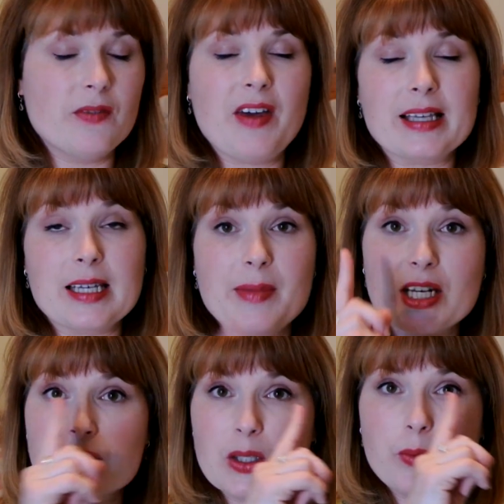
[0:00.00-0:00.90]
In fact, I'm
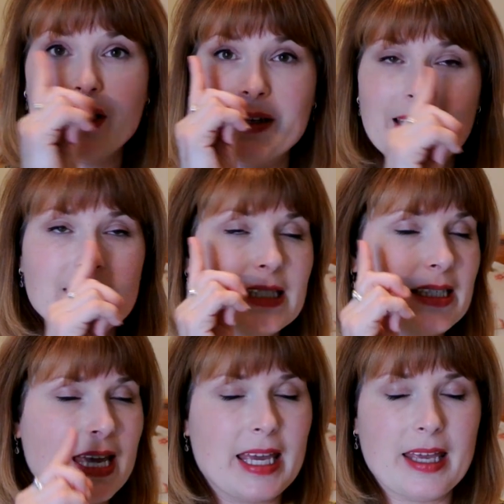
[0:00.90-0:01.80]
actually wearing it
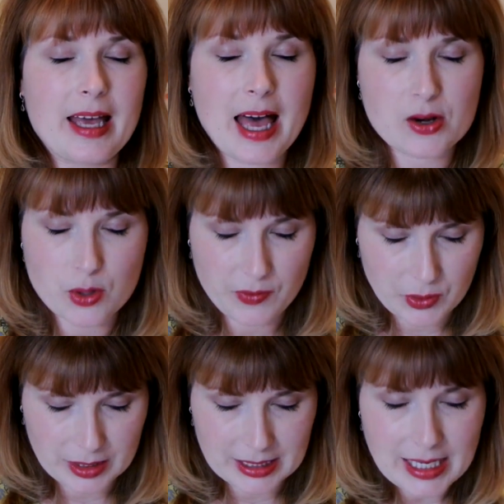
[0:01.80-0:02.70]
today. I don't know if
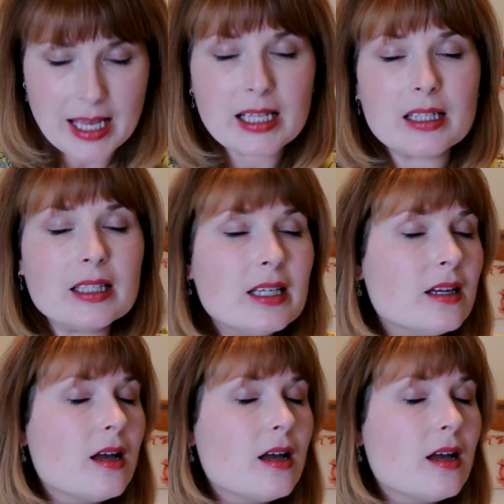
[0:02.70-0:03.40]
you can tell.